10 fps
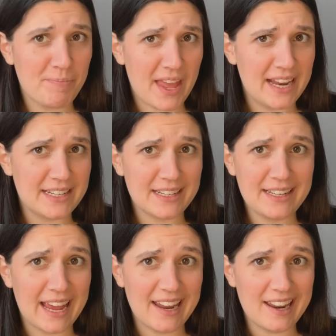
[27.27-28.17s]
I didn't
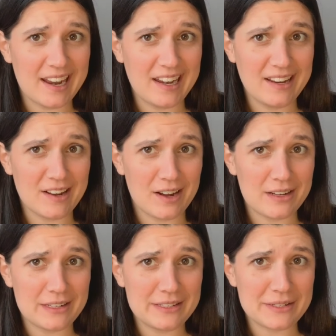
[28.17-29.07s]
get any
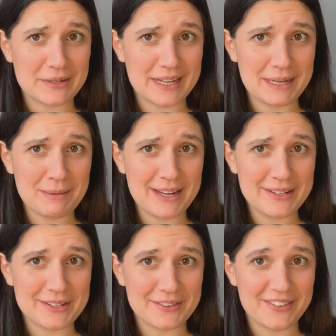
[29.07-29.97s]
calls or
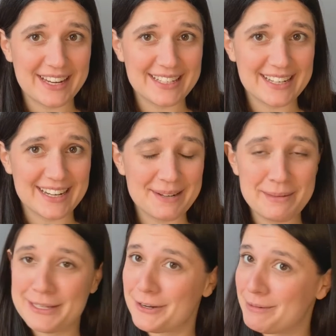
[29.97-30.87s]
emails or FaceTime,
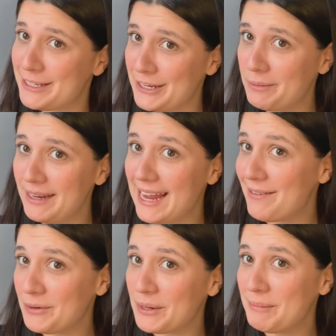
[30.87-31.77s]
so I'm assuming
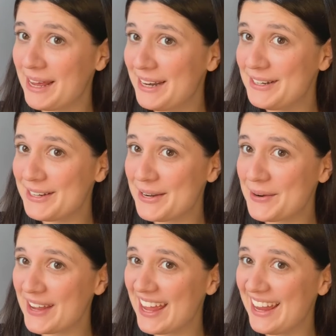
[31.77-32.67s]
everyone managed it
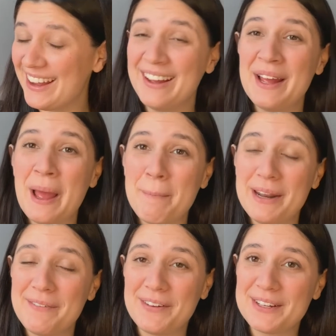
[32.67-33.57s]
okay.
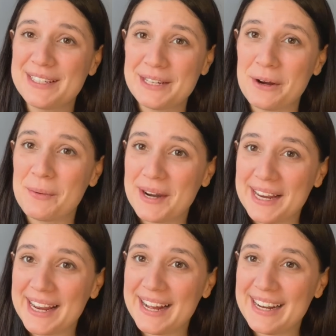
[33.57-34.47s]
But if you're still
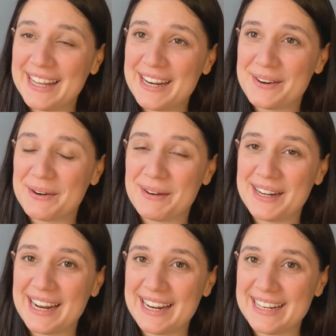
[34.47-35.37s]
working on it or
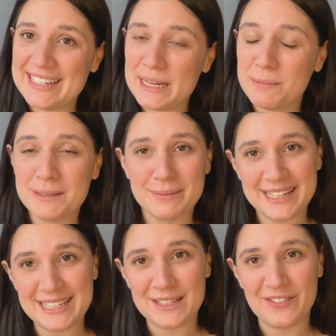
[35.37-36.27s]
want any tips,
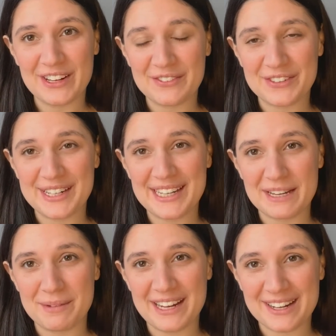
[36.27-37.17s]
please feel free to
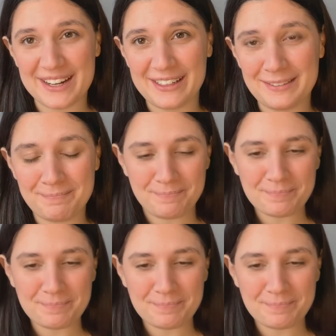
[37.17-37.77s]
give me a call.